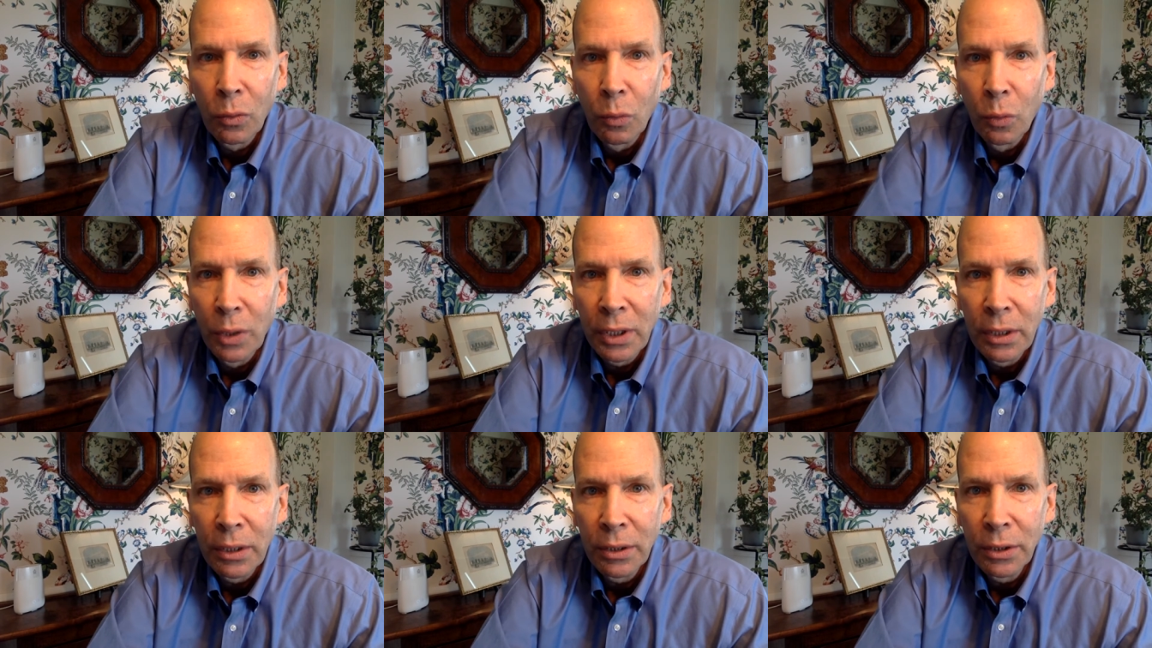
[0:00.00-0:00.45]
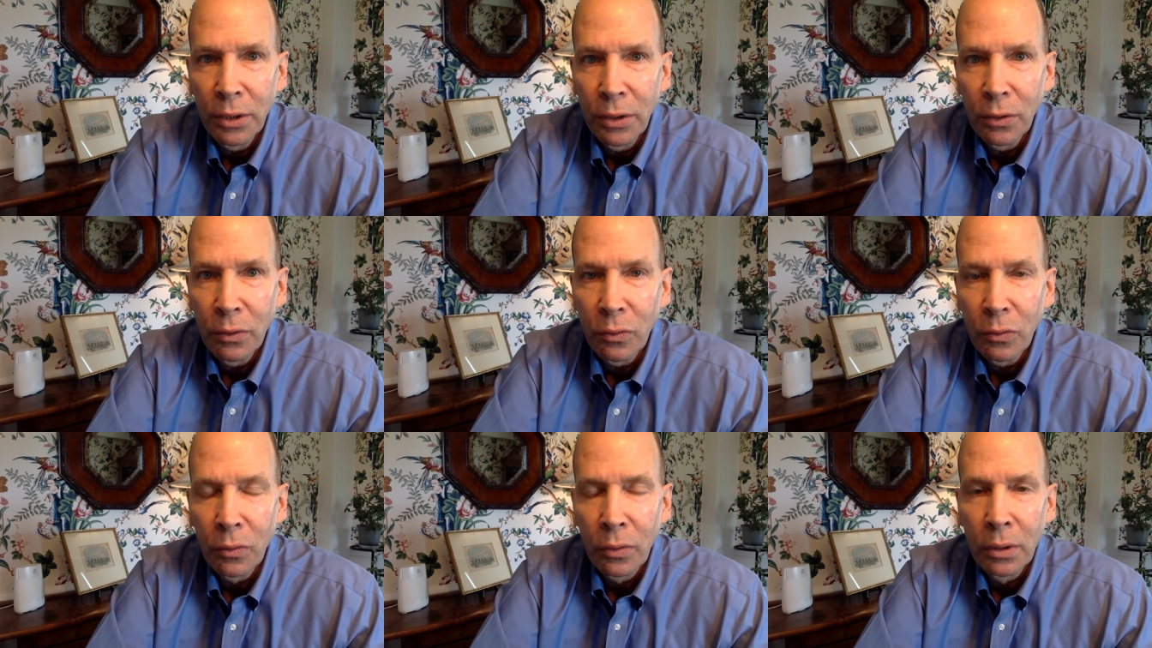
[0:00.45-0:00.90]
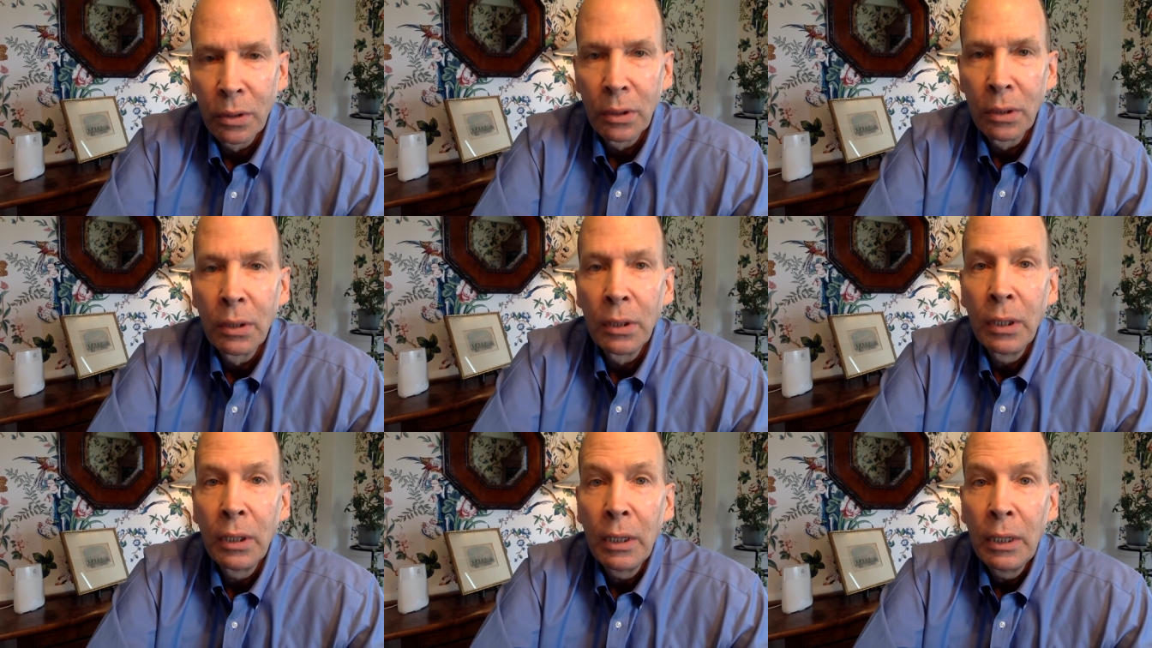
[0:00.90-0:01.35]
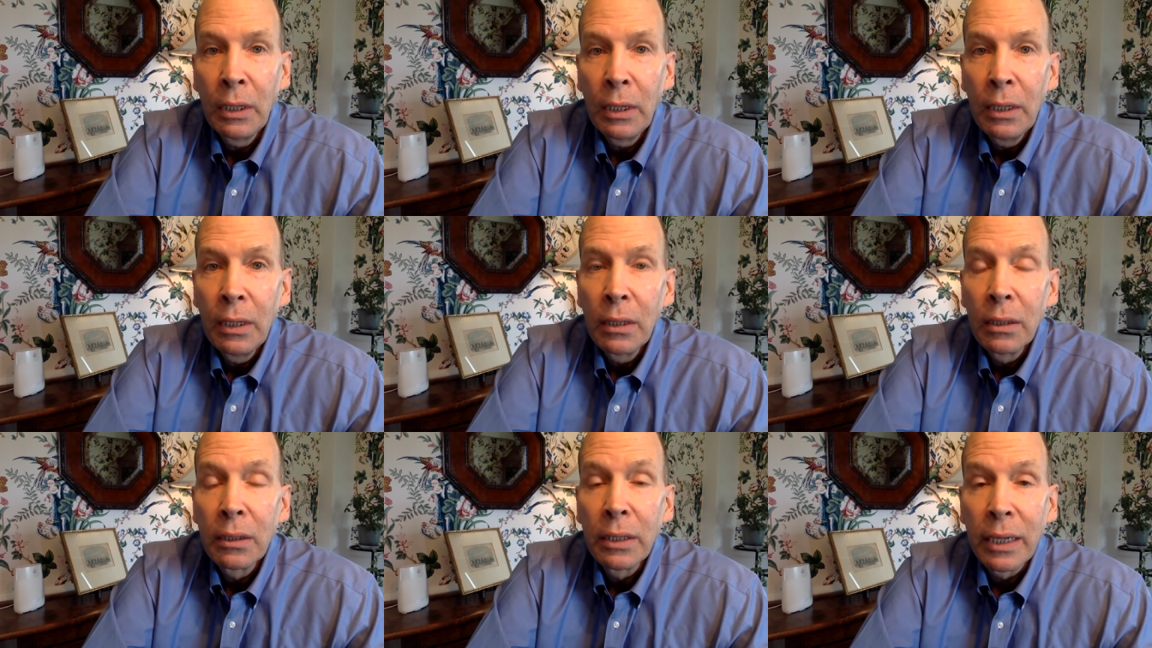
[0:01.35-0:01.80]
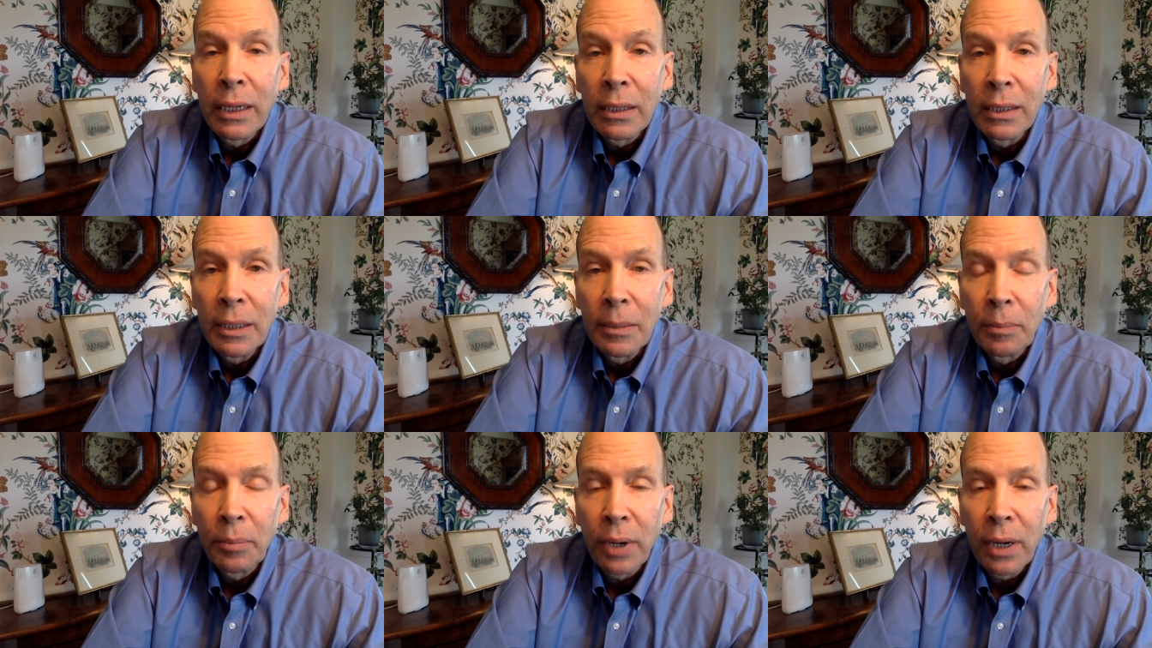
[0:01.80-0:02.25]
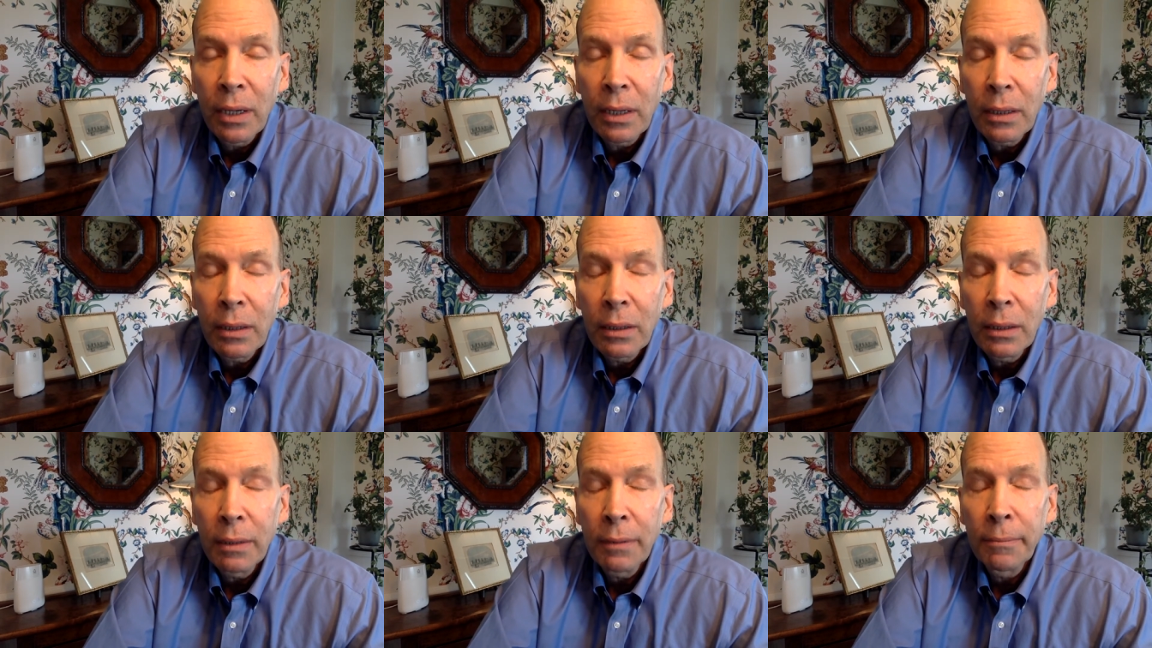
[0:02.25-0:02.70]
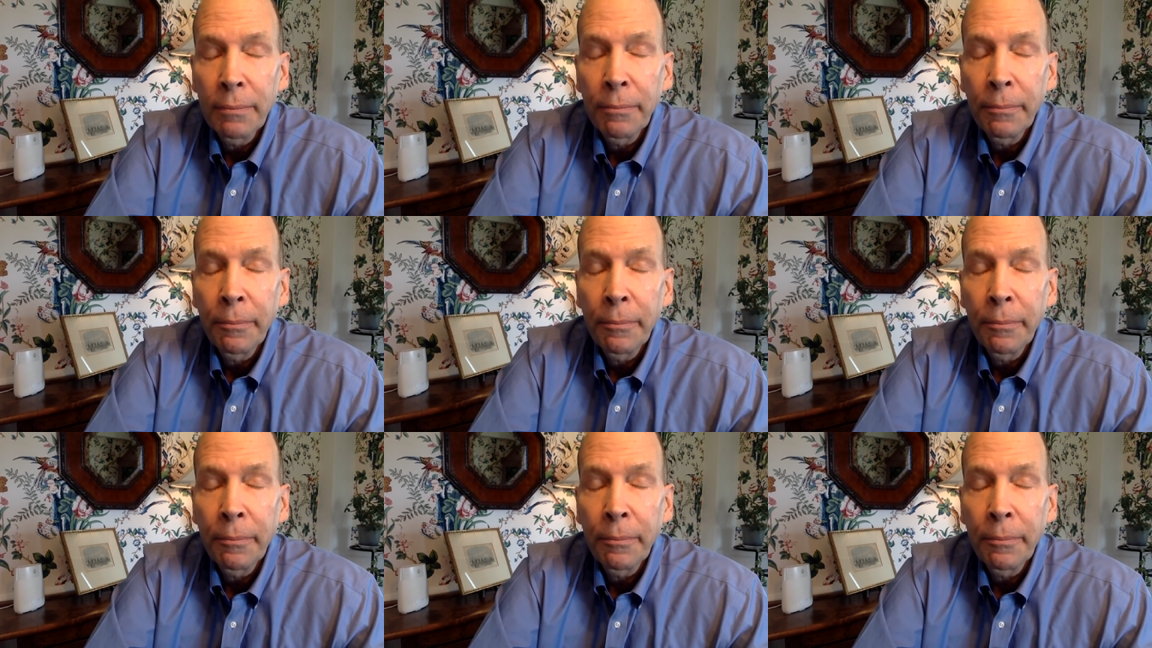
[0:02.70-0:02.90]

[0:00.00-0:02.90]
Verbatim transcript: What do you do? Take a deep breath,